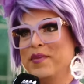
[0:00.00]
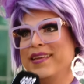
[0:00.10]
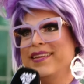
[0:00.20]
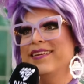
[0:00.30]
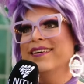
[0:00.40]

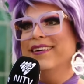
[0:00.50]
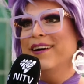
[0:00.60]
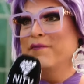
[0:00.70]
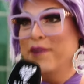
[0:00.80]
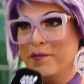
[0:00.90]
being
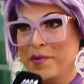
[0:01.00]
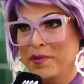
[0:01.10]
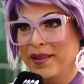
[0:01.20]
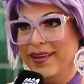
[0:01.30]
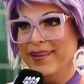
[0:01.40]
a rugby
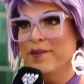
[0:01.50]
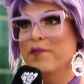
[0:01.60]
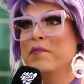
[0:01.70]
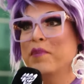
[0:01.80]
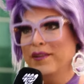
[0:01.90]
player
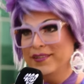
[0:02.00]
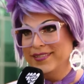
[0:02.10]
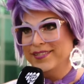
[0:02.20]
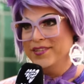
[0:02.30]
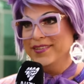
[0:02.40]
or a
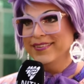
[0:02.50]
politician?